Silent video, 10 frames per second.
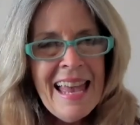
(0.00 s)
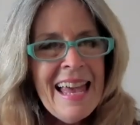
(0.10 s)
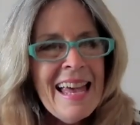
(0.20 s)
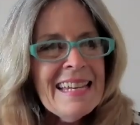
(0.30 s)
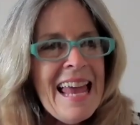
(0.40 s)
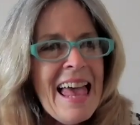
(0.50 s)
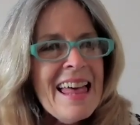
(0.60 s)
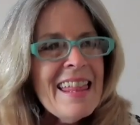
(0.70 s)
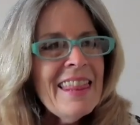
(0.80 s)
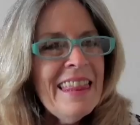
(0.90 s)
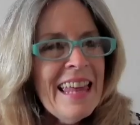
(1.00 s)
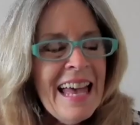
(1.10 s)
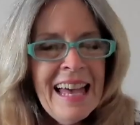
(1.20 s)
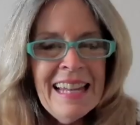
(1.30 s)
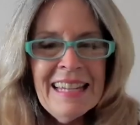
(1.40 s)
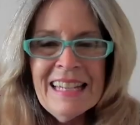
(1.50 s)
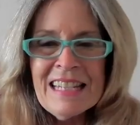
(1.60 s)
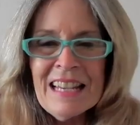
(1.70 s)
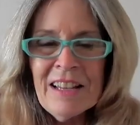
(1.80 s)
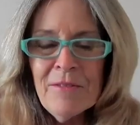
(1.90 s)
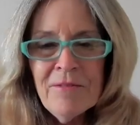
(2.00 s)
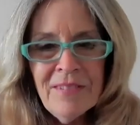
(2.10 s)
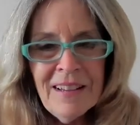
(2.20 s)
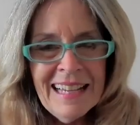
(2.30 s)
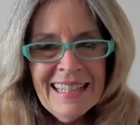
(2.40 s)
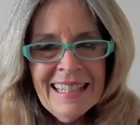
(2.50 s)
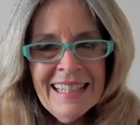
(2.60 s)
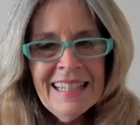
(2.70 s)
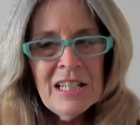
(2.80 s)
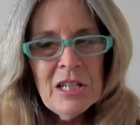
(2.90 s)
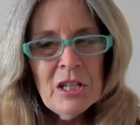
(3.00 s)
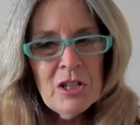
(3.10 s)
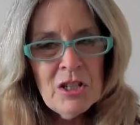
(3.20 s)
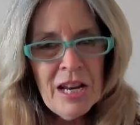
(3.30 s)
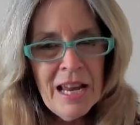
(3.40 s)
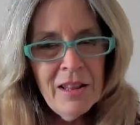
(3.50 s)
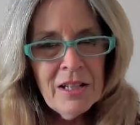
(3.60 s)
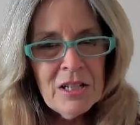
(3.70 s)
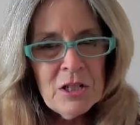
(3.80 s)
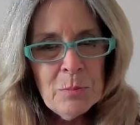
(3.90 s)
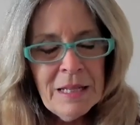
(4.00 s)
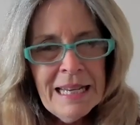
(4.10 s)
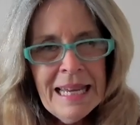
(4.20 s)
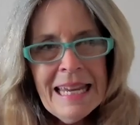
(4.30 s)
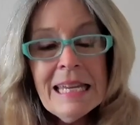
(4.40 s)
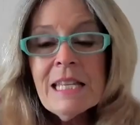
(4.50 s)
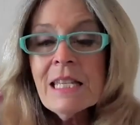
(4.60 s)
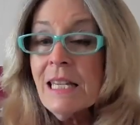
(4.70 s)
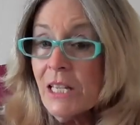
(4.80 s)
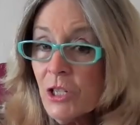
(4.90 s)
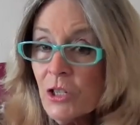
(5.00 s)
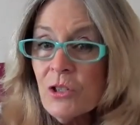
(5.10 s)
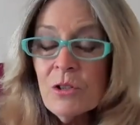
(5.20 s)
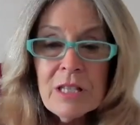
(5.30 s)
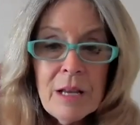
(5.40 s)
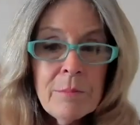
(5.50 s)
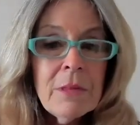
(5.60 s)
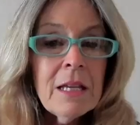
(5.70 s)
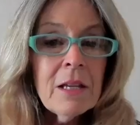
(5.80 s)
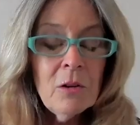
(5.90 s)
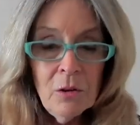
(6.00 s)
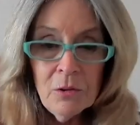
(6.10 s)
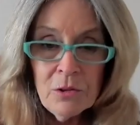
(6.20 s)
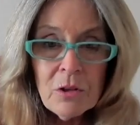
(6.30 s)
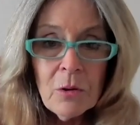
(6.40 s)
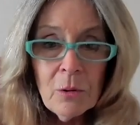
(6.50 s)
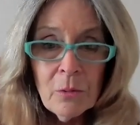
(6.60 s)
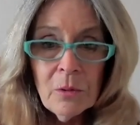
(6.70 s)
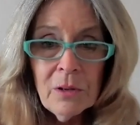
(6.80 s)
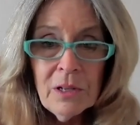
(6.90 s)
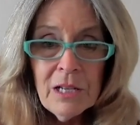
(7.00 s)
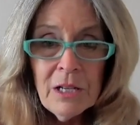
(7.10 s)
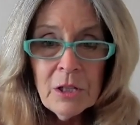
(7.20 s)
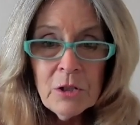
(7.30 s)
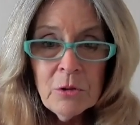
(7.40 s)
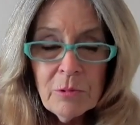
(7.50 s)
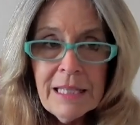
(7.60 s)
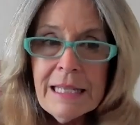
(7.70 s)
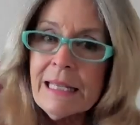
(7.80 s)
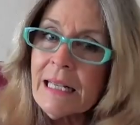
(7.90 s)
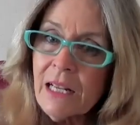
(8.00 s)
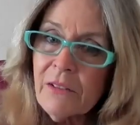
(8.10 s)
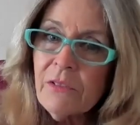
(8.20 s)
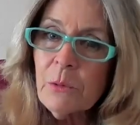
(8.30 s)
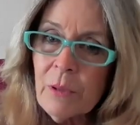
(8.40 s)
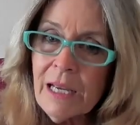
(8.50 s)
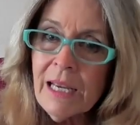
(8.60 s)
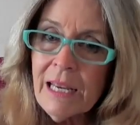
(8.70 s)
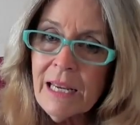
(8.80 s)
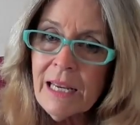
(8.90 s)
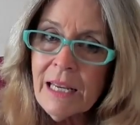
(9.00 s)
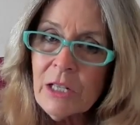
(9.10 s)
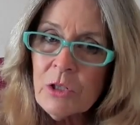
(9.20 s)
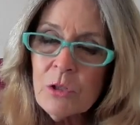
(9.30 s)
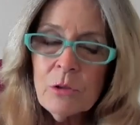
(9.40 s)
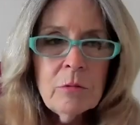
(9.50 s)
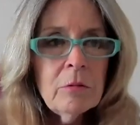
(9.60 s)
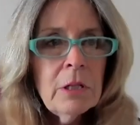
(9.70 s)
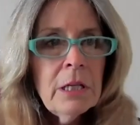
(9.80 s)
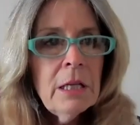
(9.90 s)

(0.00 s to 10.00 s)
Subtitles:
And that is a fun challenge, but it teaches you something also, to really get out of your way and to